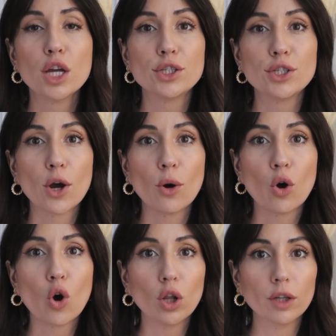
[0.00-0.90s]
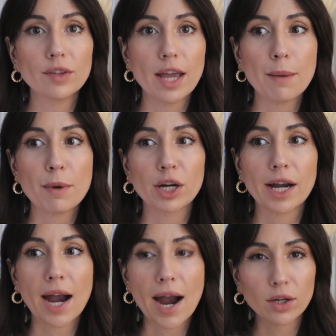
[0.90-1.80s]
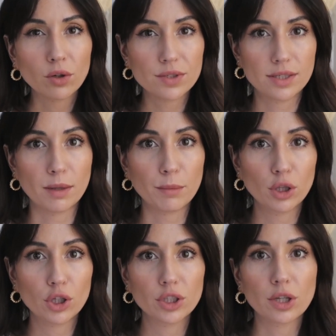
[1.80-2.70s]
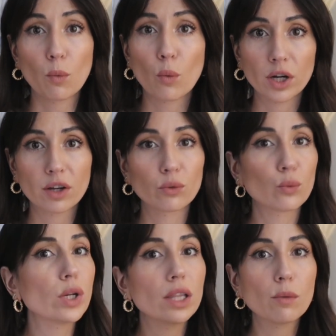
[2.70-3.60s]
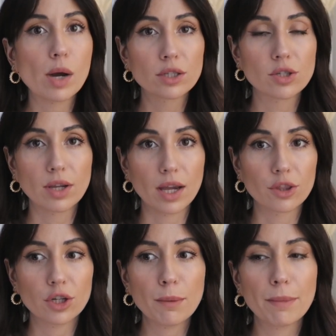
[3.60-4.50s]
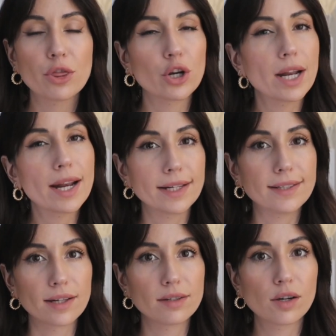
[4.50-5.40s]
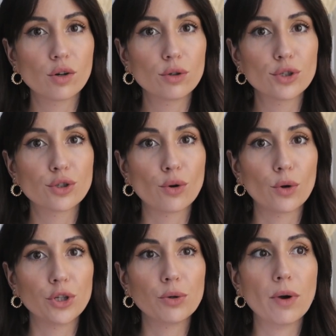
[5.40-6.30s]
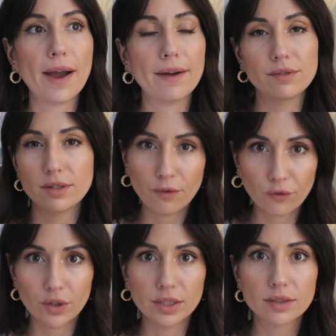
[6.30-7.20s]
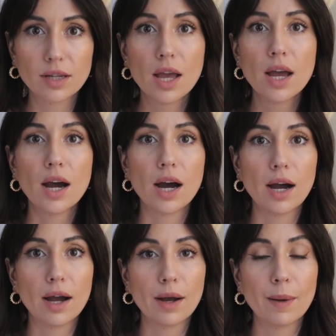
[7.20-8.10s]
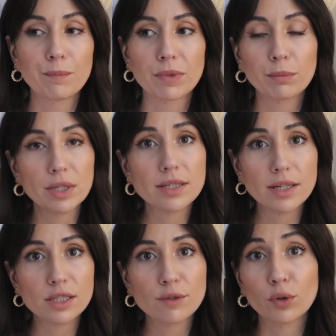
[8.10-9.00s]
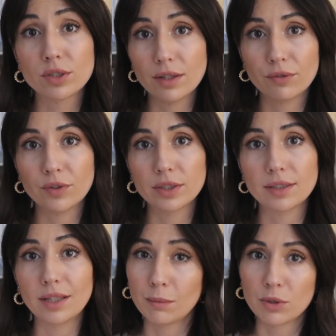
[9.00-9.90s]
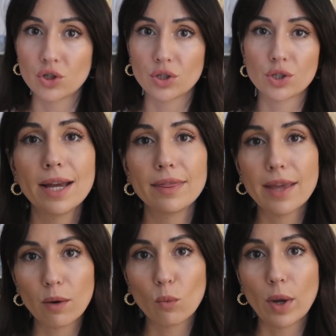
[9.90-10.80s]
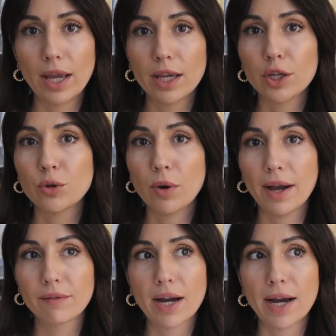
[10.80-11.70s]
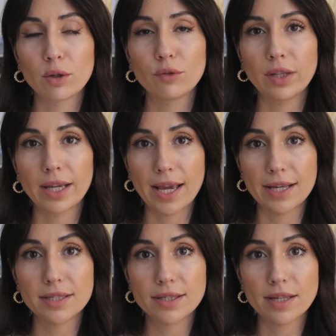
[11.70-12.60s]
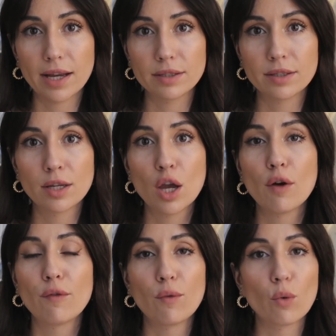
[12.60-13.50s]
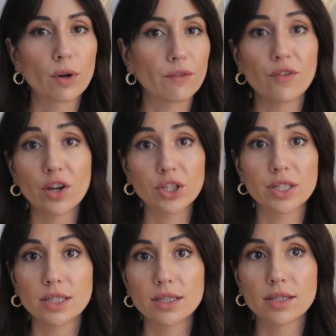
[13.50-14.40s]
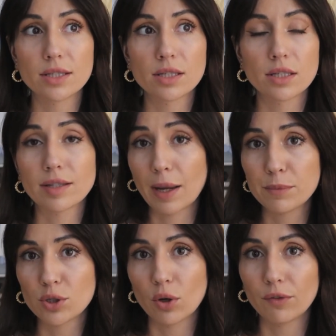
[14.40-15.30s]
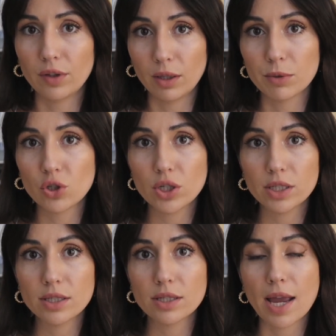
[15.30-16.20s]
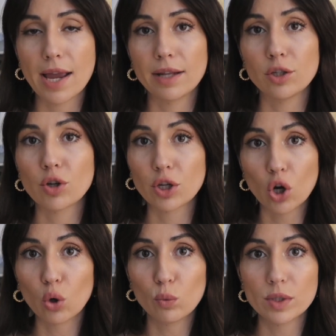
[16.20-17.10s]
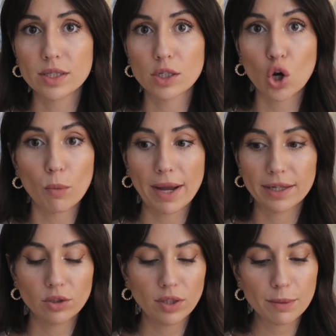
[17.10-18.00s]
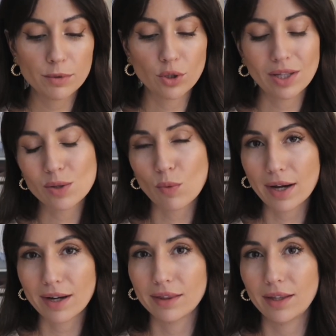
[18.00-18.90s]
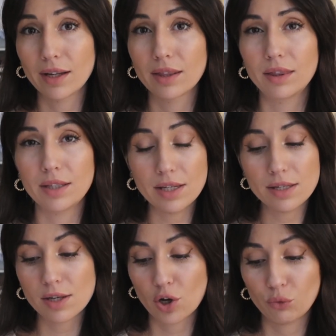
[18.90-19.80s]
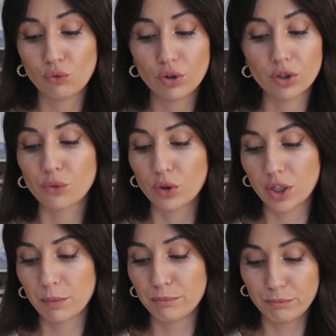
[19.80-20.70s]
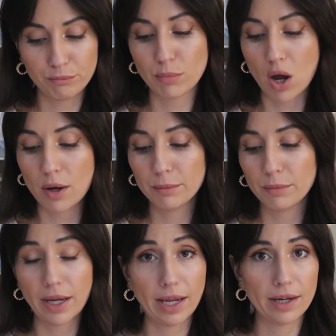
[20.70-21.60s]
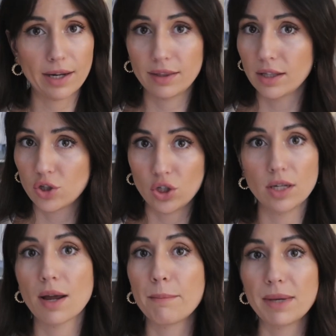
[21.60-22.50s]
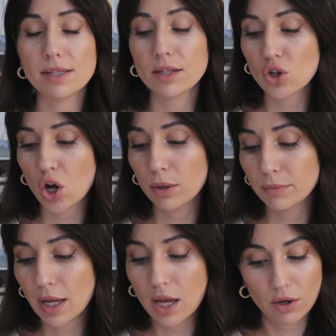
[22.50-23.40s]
So all of them are kind of similar, they work really well together, but they're not identical. So you have different presets for different images. That way you have kind of like a set for various types of images and you can always go back to them. So that's why I think these are really, really bomb, and I think she did amazing job,